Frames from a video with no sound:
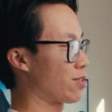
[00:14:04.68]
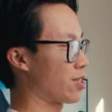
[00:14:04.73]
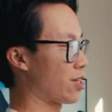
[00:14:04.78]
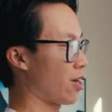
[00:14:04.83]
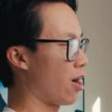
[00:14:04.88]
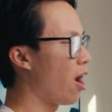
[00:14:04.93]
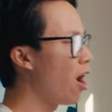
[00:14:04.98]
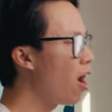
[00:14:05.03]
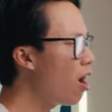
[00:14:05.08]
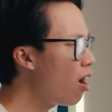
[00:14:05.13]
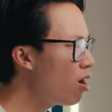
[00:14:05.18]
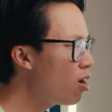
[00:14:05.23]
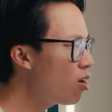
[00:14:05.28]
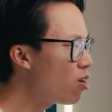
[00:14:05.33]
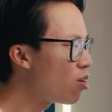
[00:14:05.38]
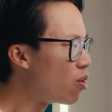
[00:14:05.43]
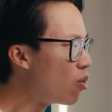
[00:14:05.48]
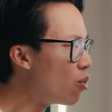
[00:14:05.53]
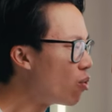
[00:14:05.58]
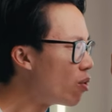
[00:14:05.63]
I was like,
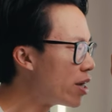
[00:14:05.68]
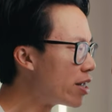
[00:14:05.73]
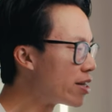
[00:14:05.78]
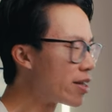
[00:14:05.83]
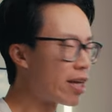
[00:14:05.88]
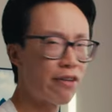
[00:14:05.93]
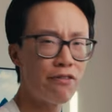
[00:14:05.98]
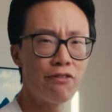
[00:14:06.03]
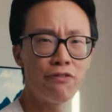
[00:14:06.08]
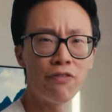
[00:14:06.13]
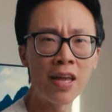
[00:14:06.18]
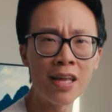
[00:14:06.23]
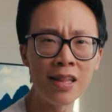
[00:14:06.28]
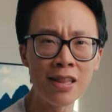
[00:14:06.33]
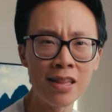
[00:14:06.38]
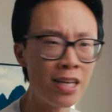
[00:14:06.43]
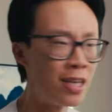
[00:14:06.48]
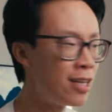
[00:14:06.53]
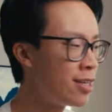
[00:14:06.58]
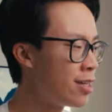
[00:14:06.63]
oh, it like
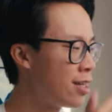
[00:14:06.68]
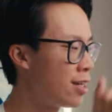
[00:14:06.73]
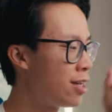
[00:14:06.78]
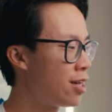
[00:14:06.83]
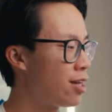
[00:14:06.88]
faintly